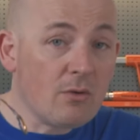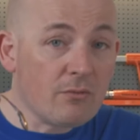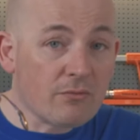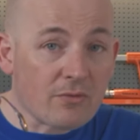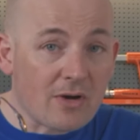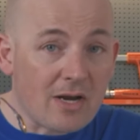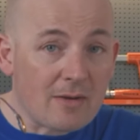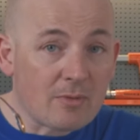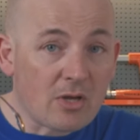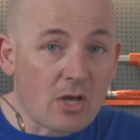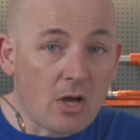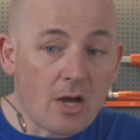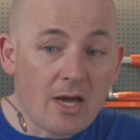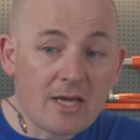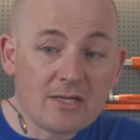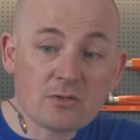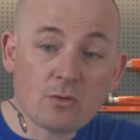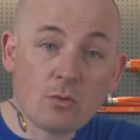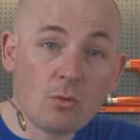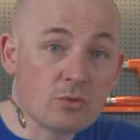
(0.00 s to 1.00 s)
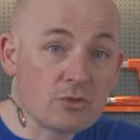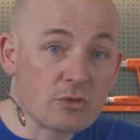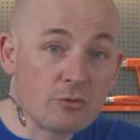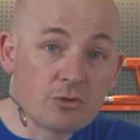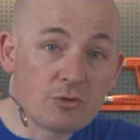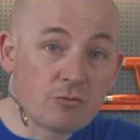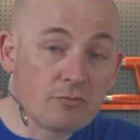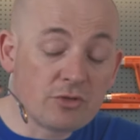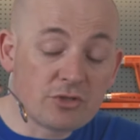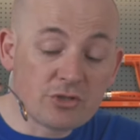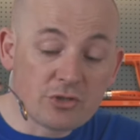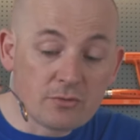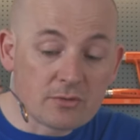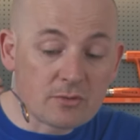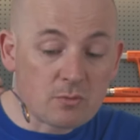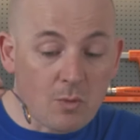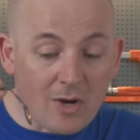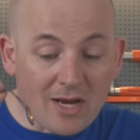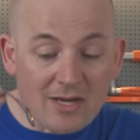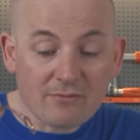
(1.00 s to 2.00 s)
frame guides, also to reduce
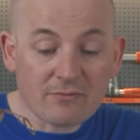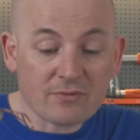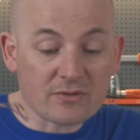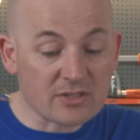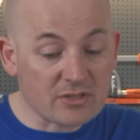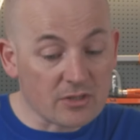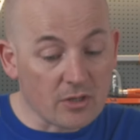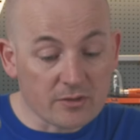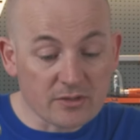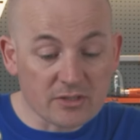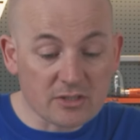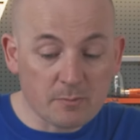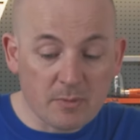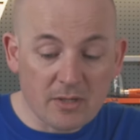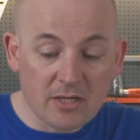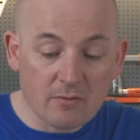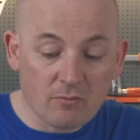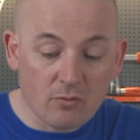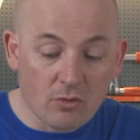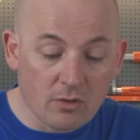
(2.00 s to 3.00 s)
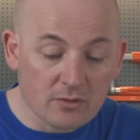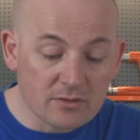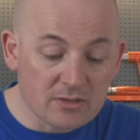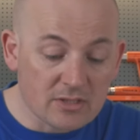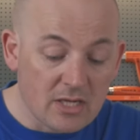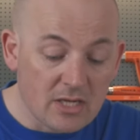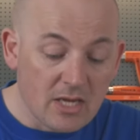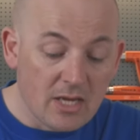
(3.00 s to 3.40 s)
weight for certain spinning rods.